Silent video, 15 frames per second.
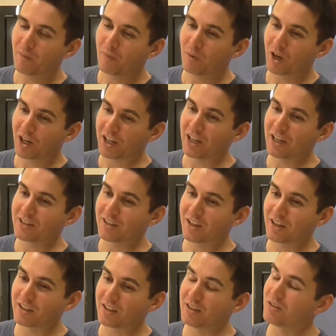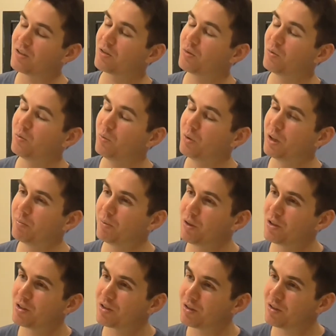what I can say is when a
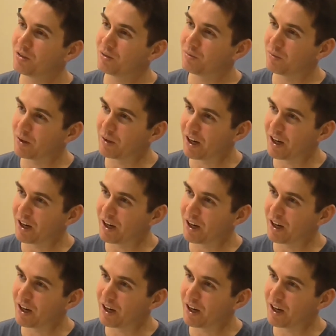person